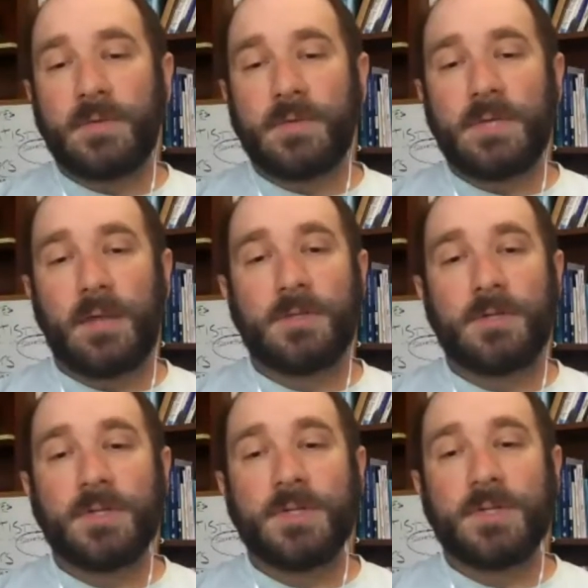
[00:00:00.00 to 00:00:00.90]
of intelligent
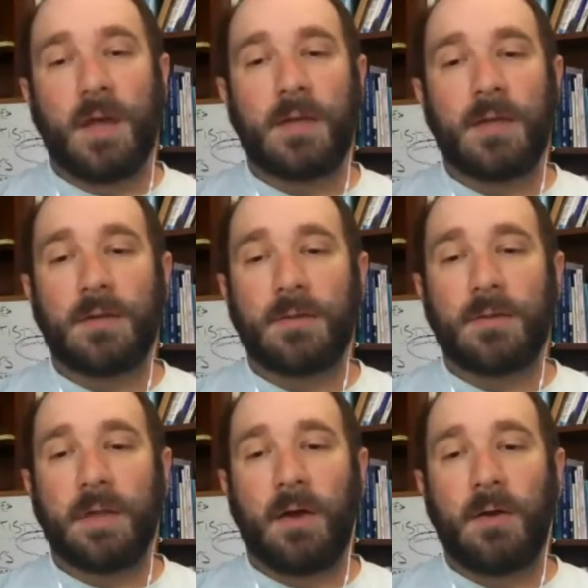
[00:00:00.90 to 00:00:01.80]
design
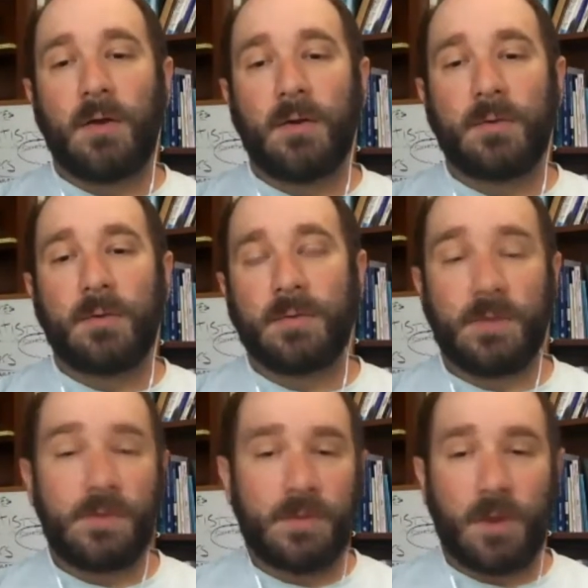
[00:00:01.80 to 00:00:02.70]
are
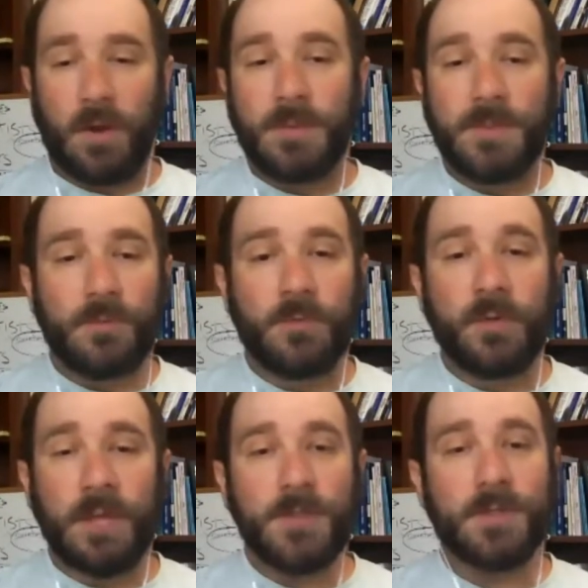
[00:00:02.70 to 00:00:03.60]
the arguments of
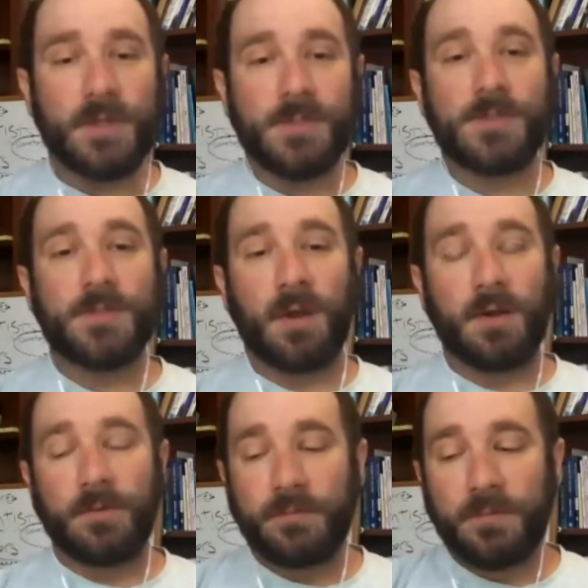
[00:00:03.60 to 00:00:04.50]
creationists
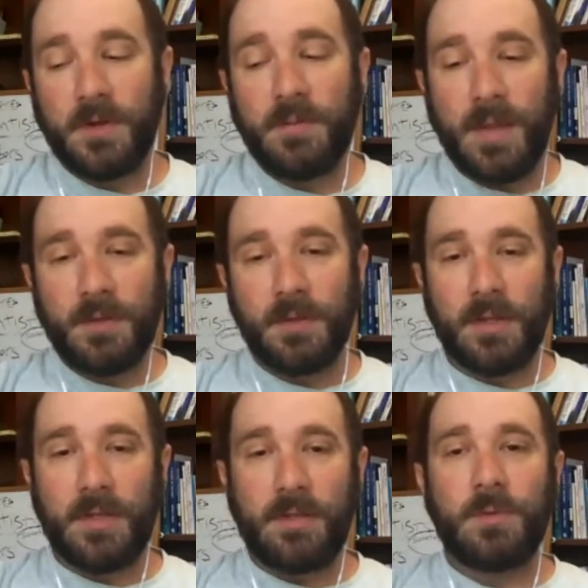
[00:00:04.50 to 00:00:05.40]
are
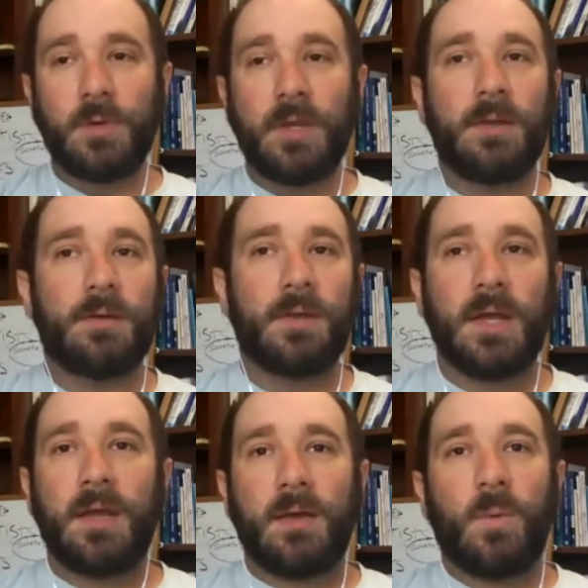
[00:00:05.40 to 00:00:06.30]
fundamentally, if you look at
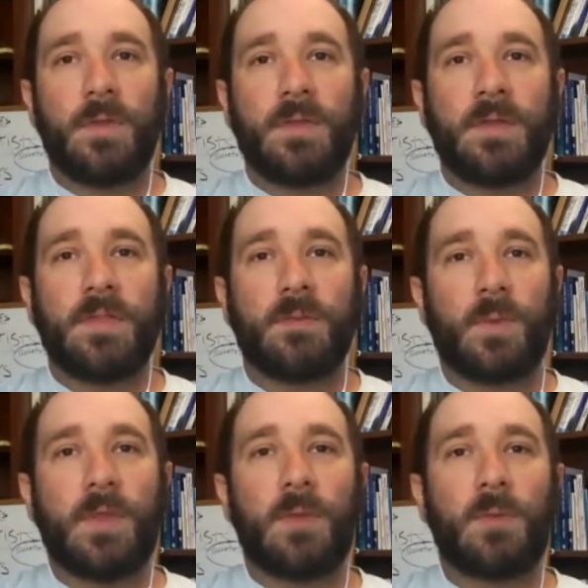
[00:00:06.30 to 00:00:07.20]
what in the
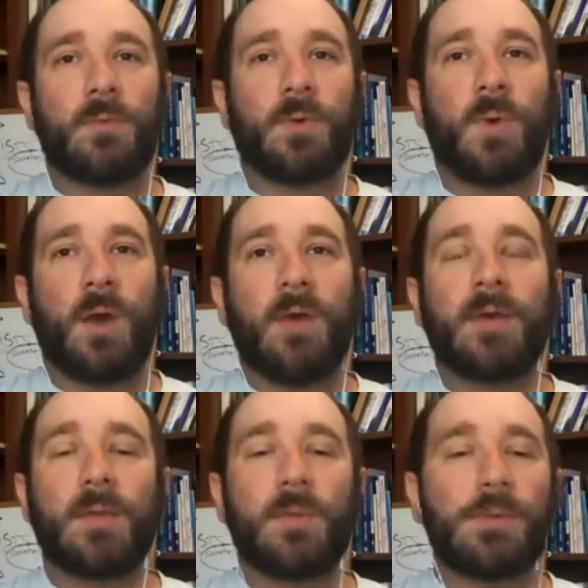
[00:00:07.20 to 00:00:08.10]
when they were requiring
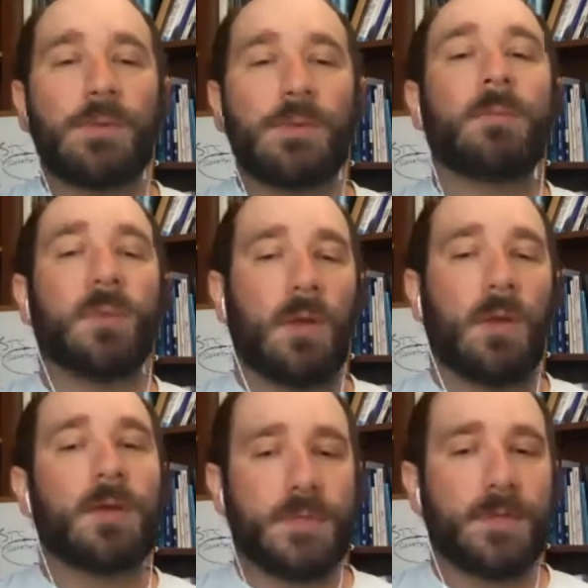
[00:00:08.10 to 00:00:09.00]
equal time
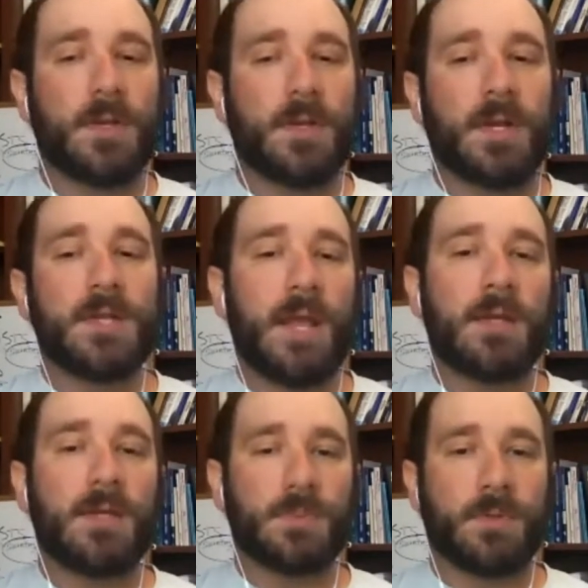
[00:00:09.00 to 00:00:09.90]
laws in the 1980s,
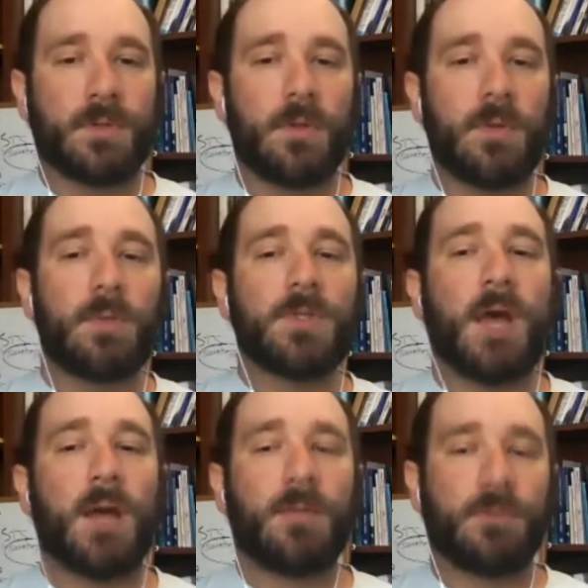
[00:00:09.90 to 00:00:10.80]
mm-hmm. when you know equal
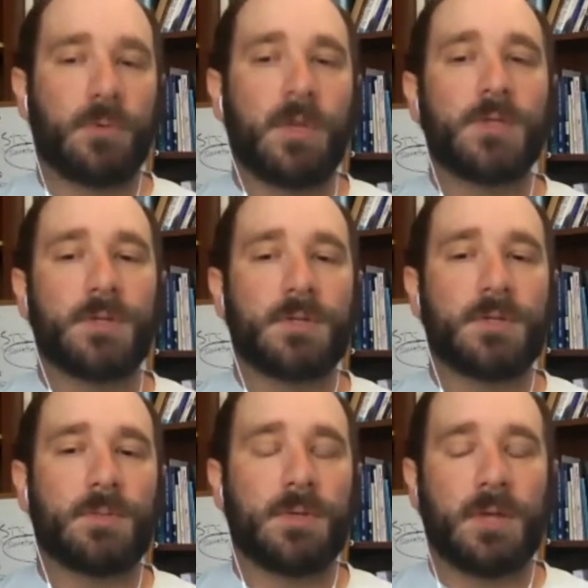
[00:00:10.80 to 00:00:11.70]
time for creationism
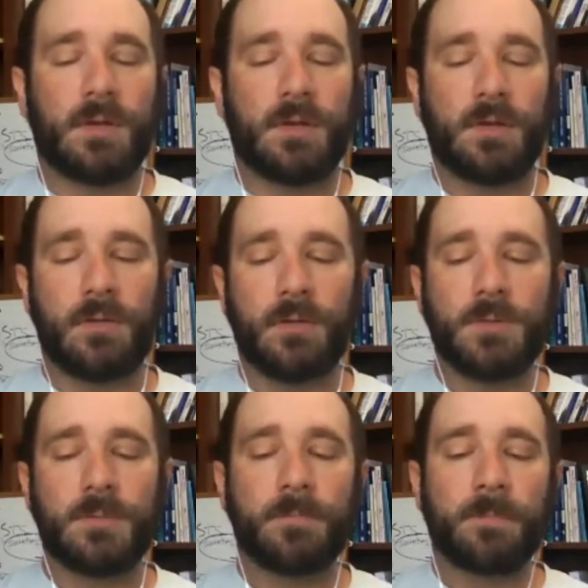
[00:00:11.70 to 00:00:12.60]
and, and evolution,